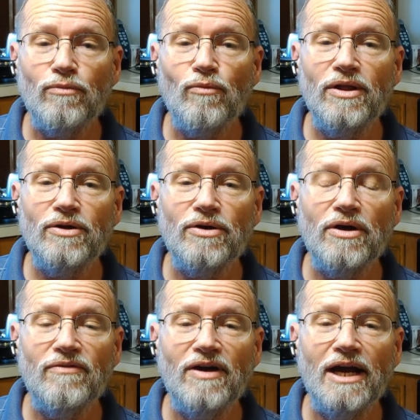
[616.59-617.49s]
and whether or
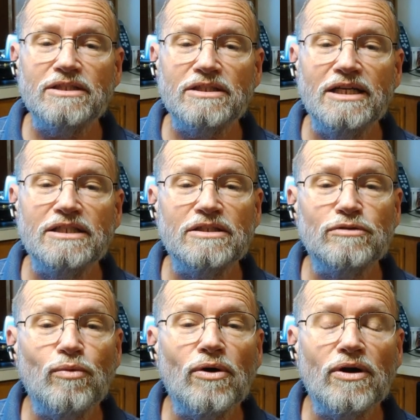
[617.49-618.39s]
not
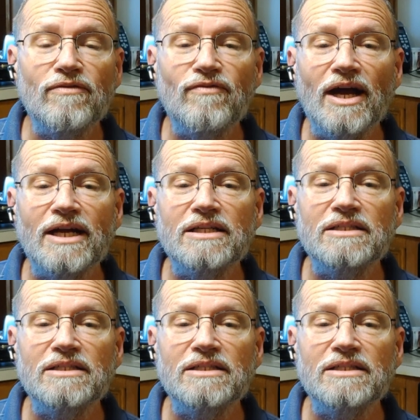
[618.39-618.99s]
vaccinations were in fact